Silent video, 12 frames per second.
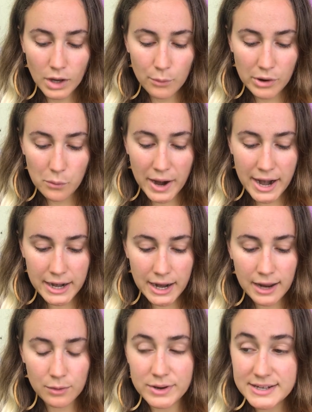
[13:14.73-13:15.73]
And we're
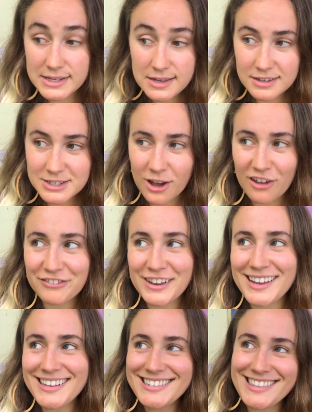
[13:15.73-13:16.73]
waiting, and we see the
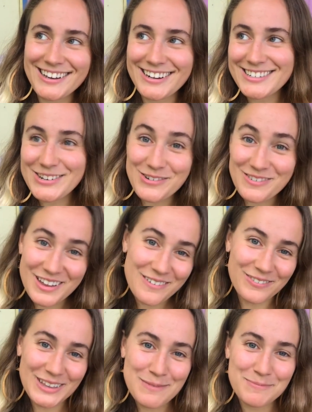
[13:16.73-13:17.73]
dolphins, and they're doing their
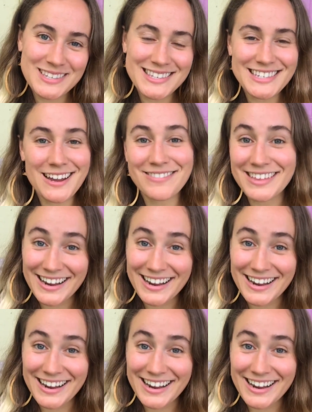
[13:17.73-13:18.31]
flips and stuff.